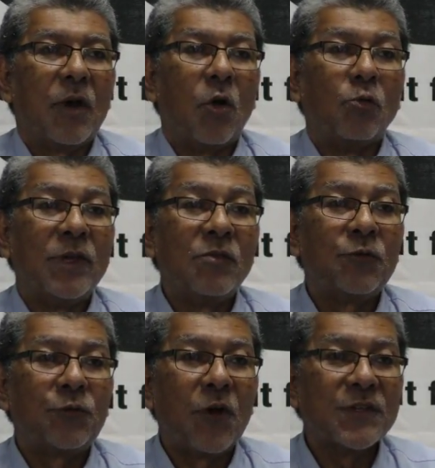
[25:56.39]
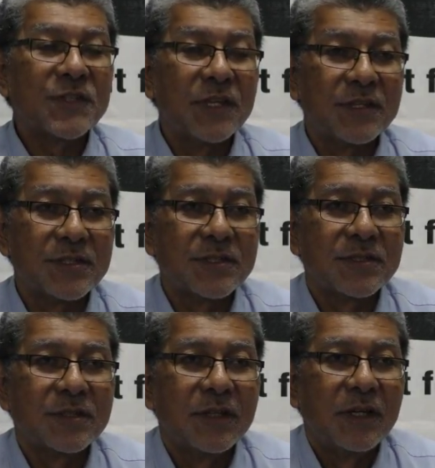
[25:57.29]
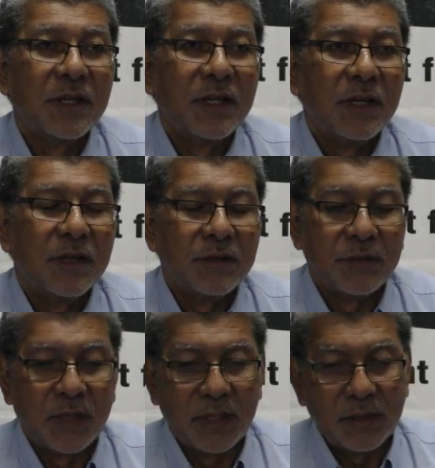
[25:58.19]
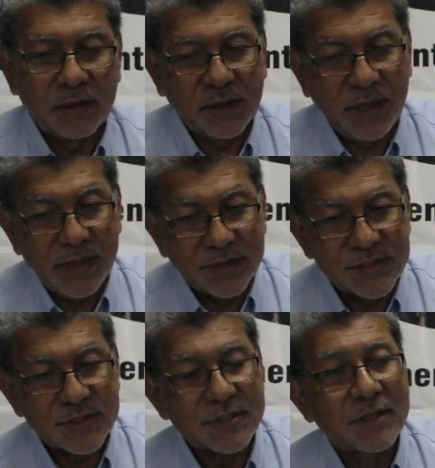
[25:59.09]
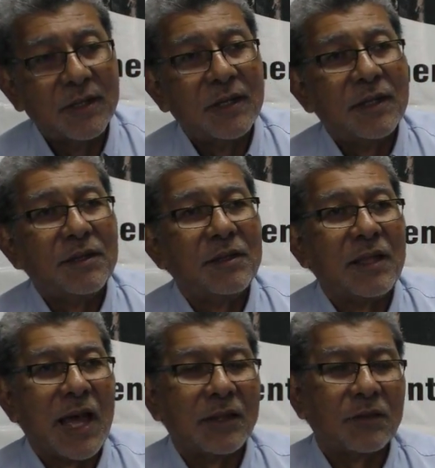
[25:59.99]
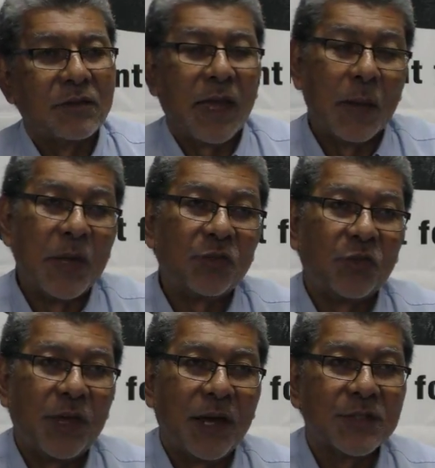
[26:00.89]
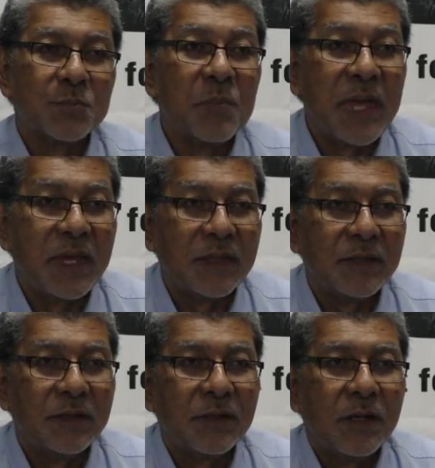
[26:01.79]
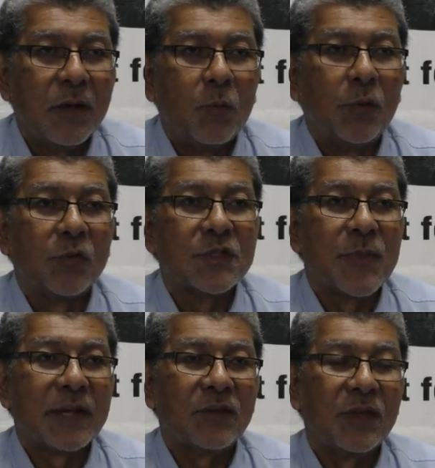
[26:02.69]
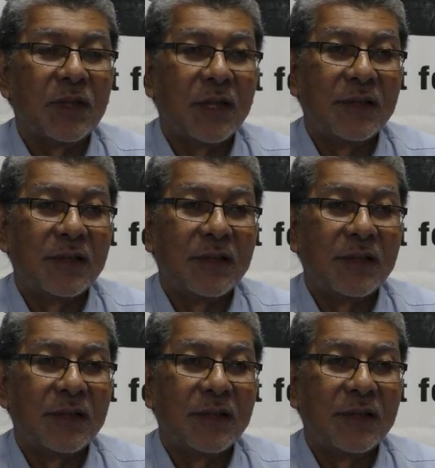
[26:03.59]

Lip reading: or reinforces the case that the MSJ has made with respect to the